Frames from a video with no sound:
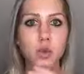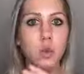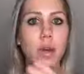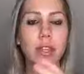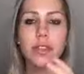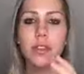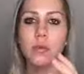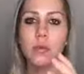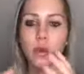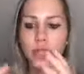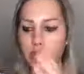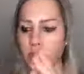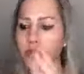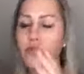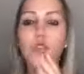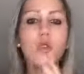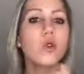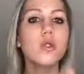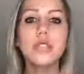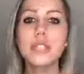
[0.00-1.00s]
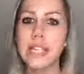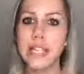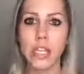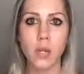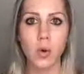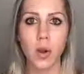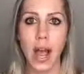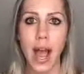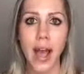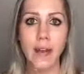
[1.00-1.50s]
with the foods that you
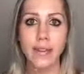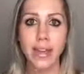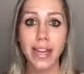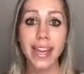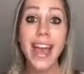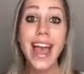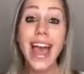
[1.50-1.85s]
were having.